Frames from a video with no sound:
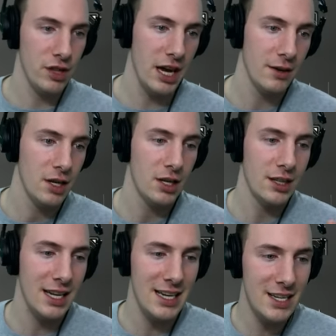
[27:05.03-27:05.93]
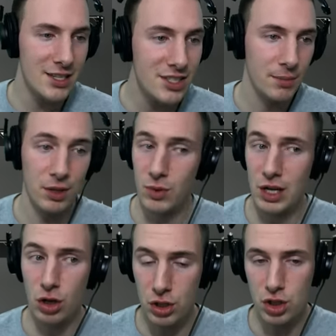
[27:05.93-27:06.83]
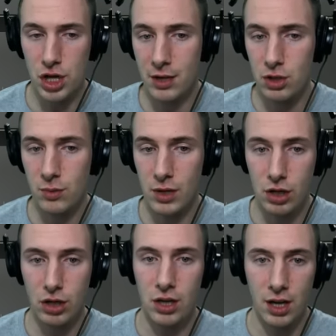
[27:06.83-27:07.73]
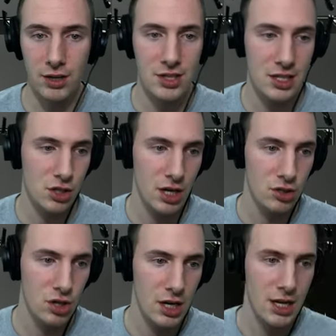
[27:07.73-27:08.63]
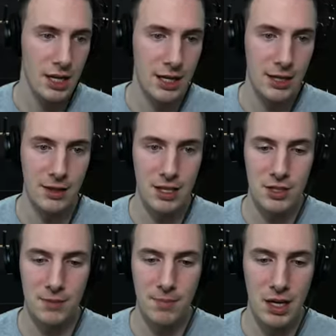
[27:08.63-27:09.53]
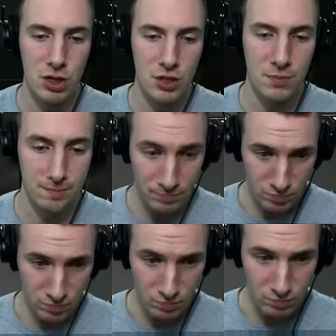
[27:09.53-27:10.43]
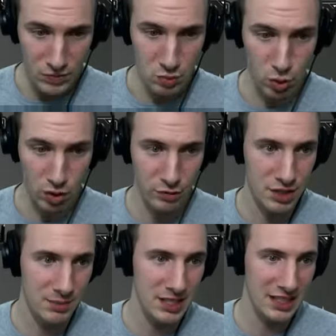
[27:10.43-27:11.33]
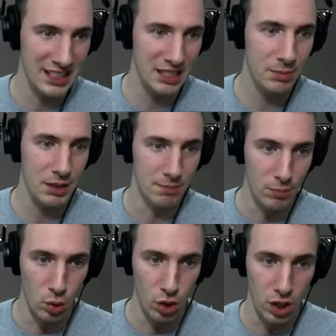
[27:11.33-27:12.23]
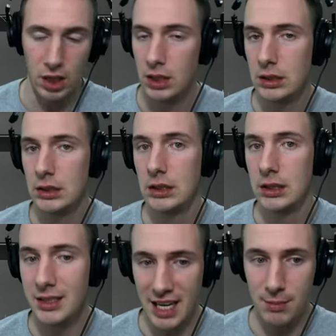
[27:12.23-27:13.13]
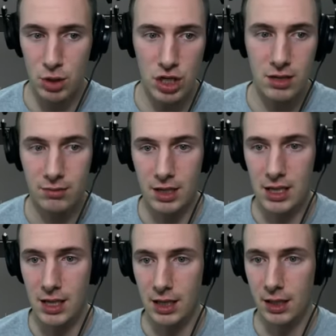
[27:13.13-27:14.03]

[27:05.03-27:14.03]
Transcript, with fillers: that. That is something we could change. We could honestly change this Magus Ward for something a little bit more damagey. The